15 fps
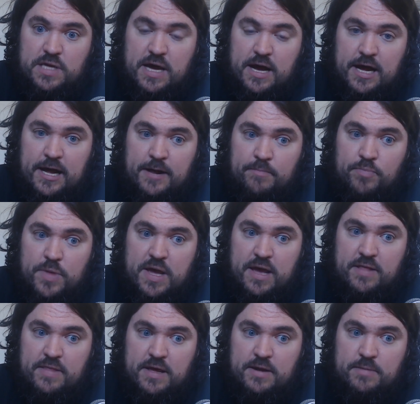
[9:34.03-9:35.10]

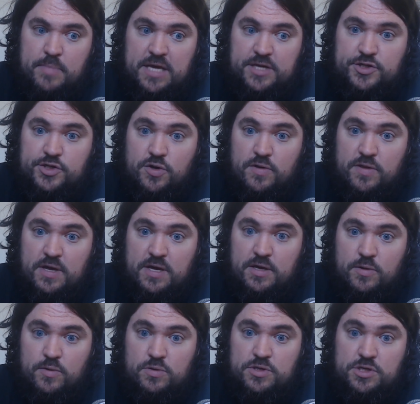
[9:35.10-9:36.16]
and then make sure that
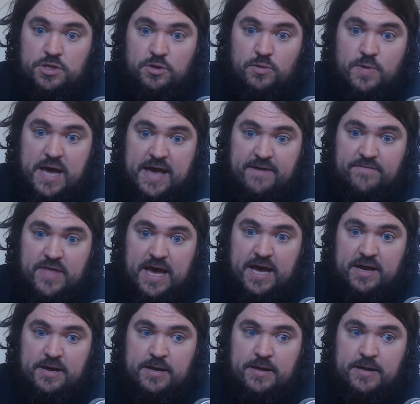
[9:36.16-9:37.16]
you do have that